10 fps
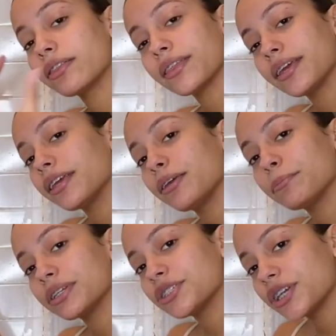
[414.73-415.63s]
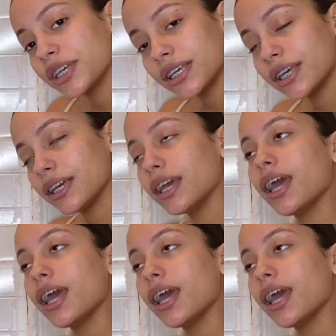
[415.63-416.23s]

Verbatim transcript: thingy majiggy